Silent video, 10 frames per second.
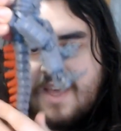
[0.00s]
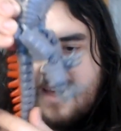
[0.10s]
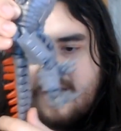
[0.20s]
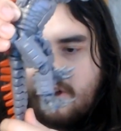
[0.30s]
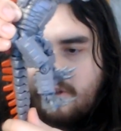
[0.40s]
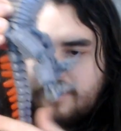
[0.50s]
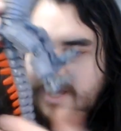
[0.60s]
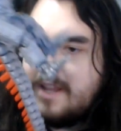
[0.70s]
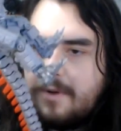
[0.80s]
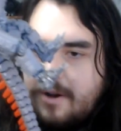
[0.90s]
hold
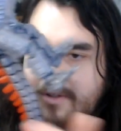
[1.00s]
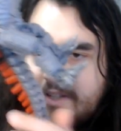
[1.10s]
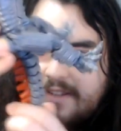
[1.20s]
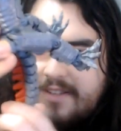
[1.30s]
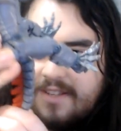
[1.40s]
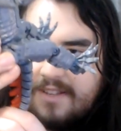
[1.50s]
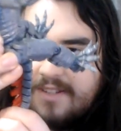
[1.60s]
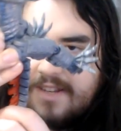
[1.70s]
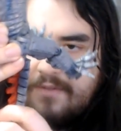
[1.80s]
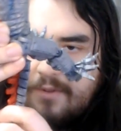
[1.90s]
any poses. It
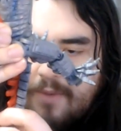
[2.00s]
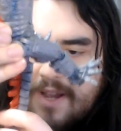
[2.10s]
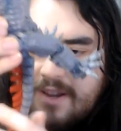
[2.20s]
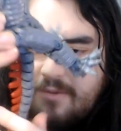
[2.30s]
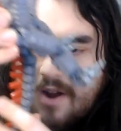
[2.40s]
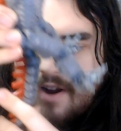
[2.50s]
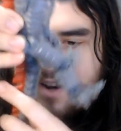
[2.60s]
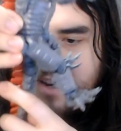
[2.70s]
doesn't have a bendy wire in it.